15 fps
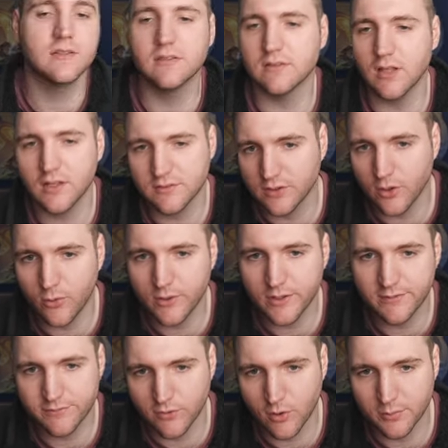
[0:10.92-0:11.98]
This is lasting
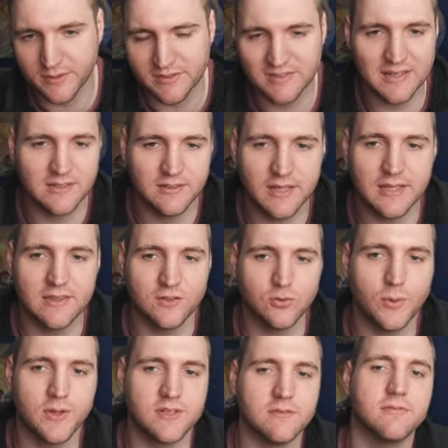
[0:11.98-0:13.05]
only from Saturday the
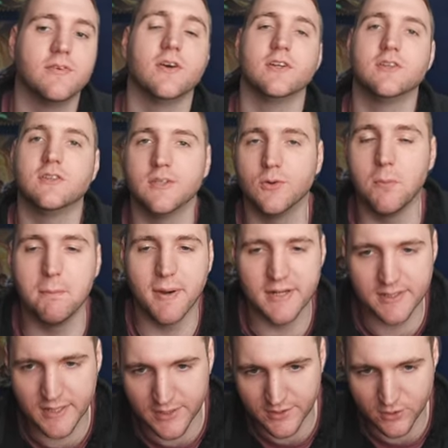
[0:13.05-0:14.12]
twenty-third till
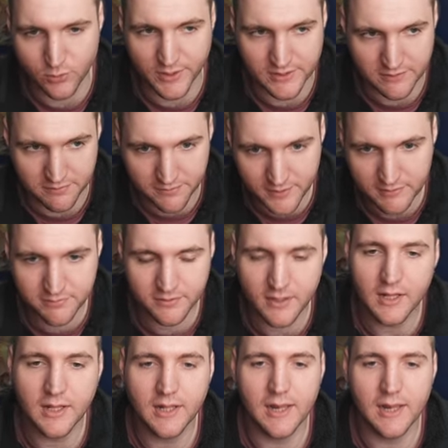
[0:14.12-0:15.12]
Monday the twenty-fifth.